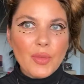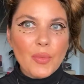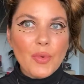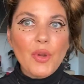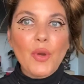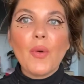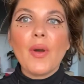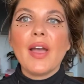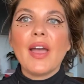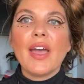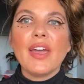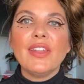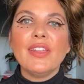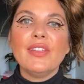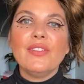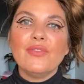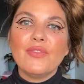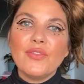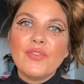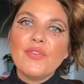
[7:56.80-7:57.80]
we'll go ahead
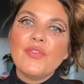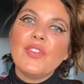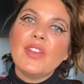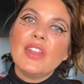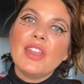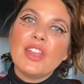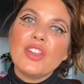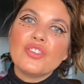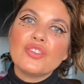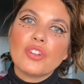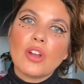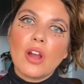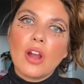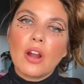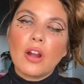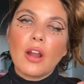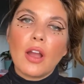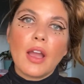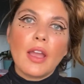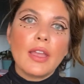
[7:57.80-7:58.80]
and finish
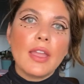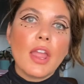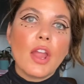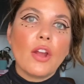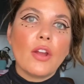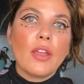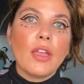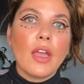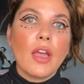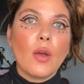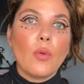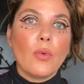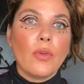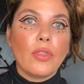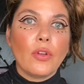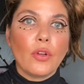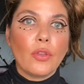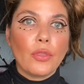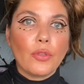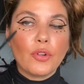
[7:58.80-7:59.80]
our eye area with
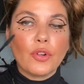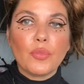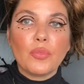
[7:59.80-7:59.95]
our third